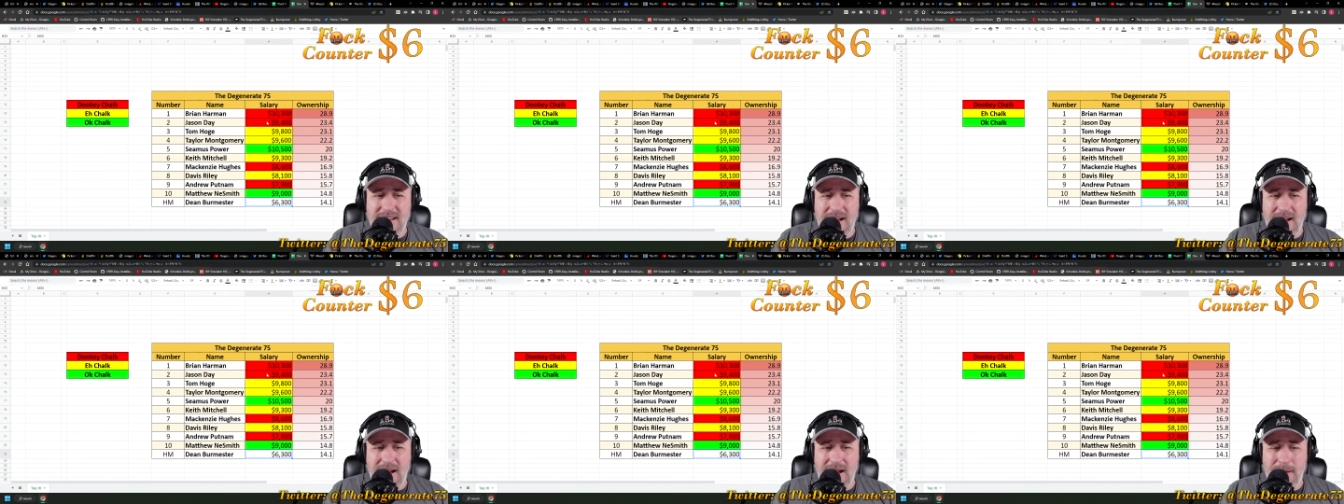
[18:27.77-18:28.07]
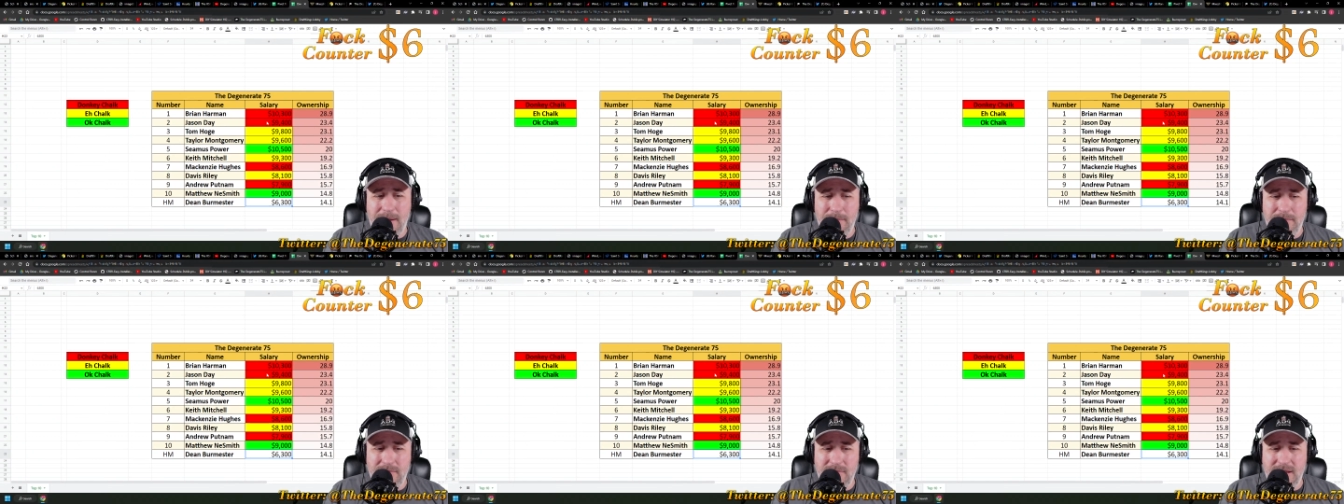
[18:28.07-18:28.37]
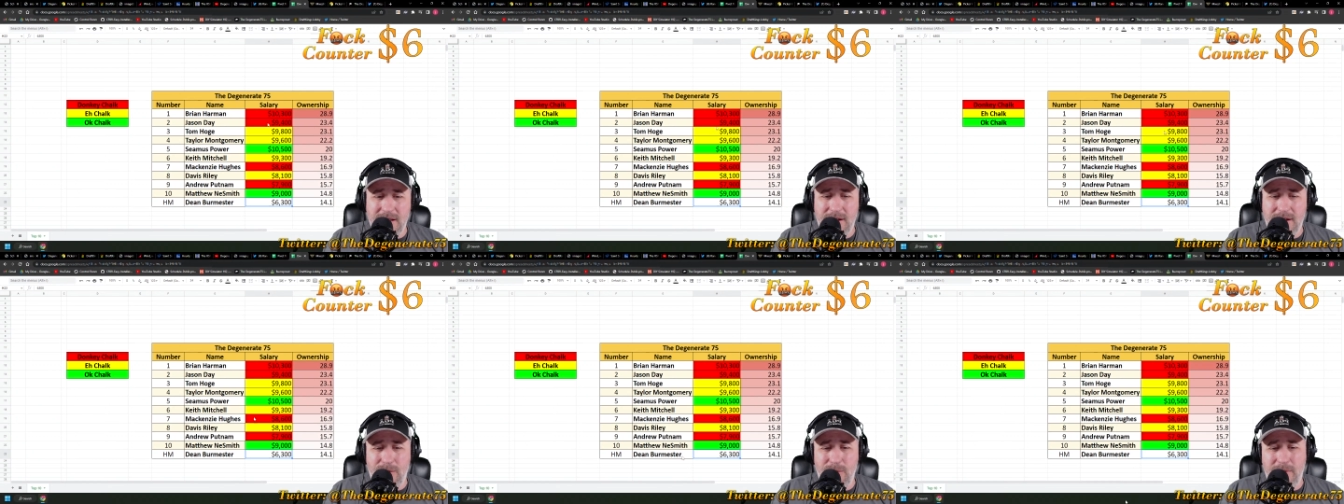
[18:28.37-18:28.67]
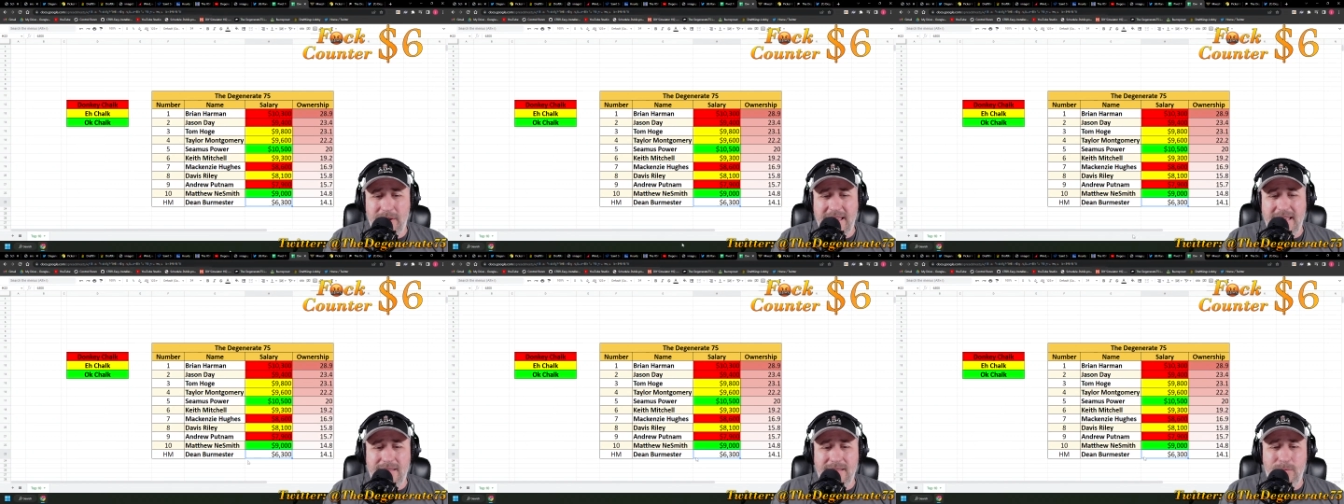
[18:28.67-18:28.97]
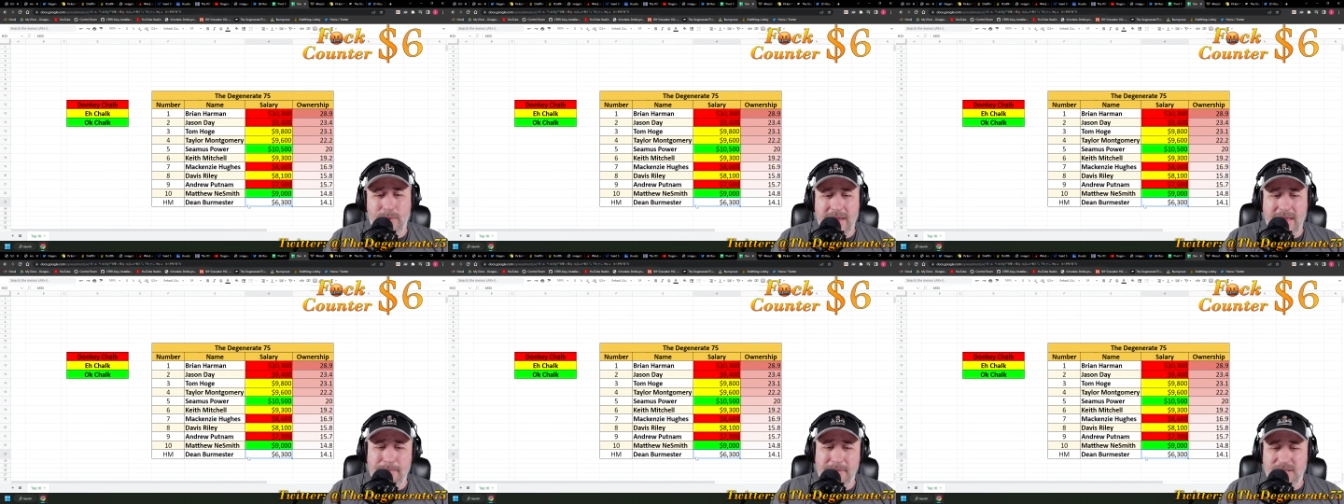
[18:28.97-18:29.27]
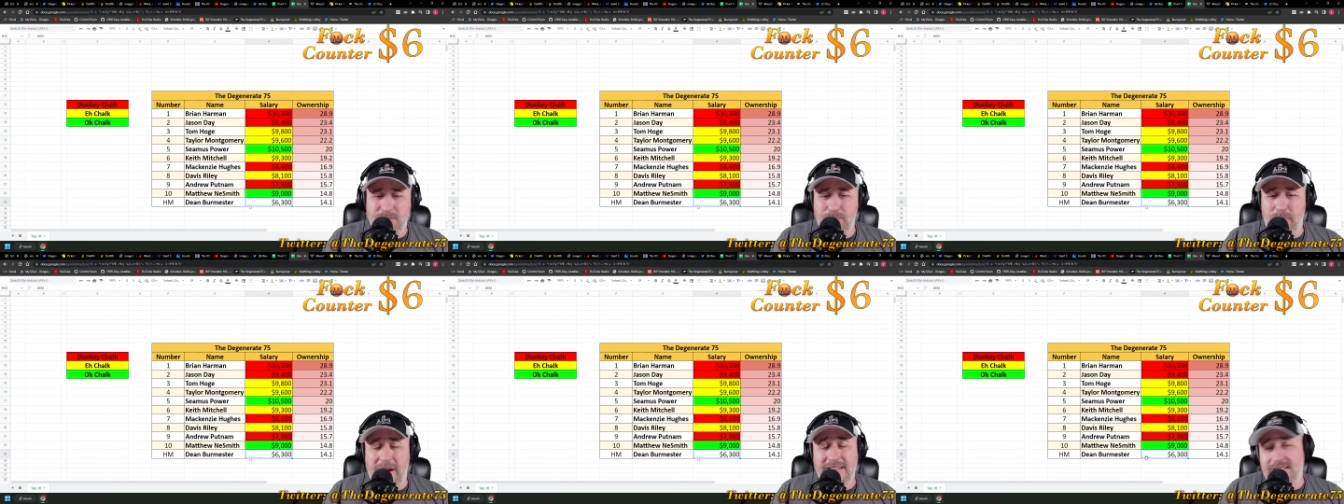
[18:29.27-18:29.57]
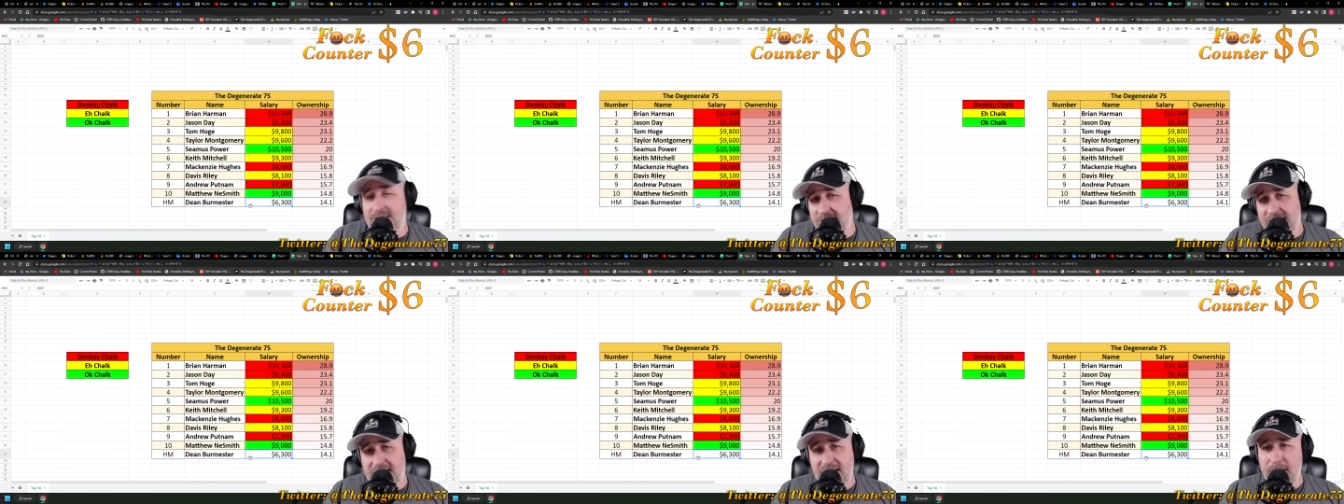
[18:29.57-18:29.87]
we get
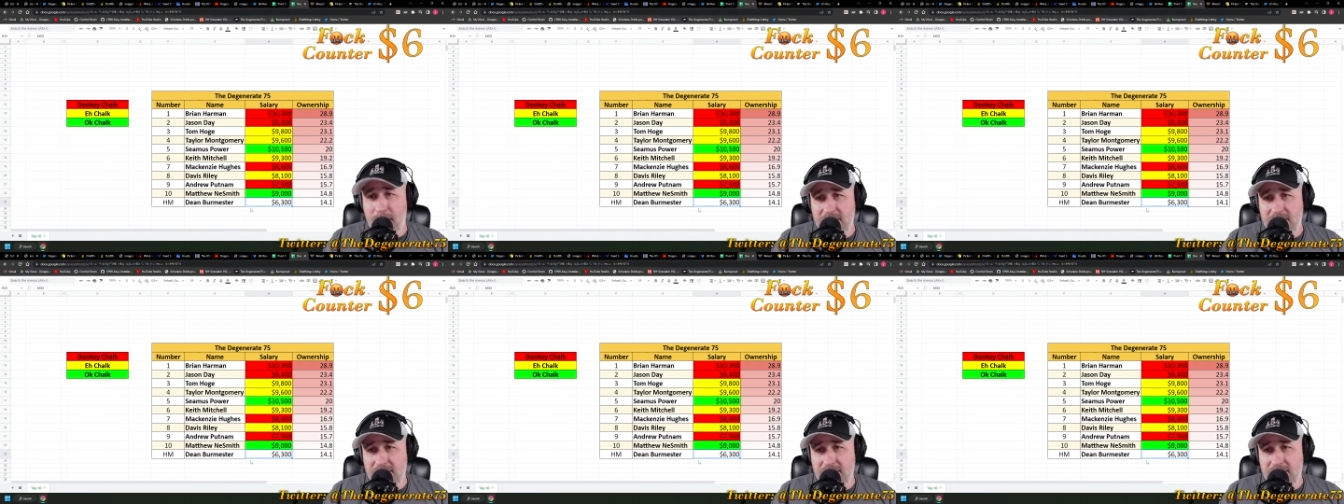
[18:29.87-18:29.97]
mispricing.